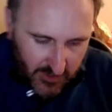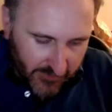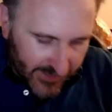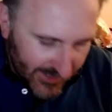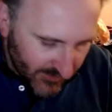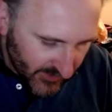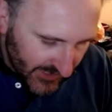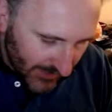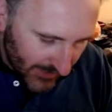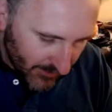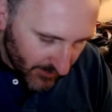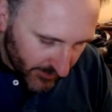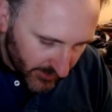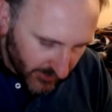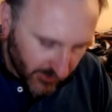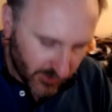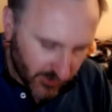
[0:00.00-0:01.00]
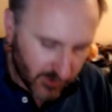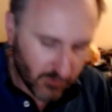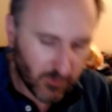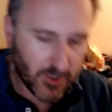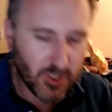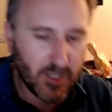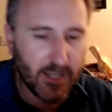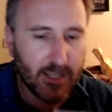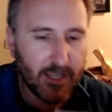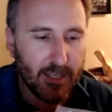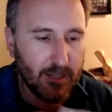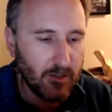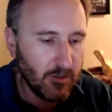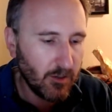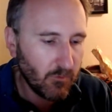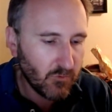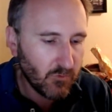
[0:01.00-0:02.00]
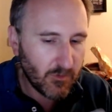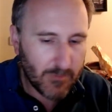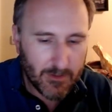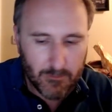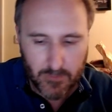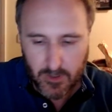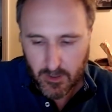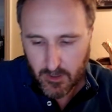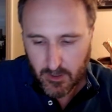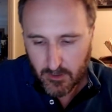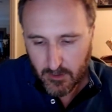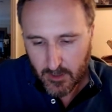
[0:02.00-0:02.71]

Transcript: else came in the box, which I cannot remember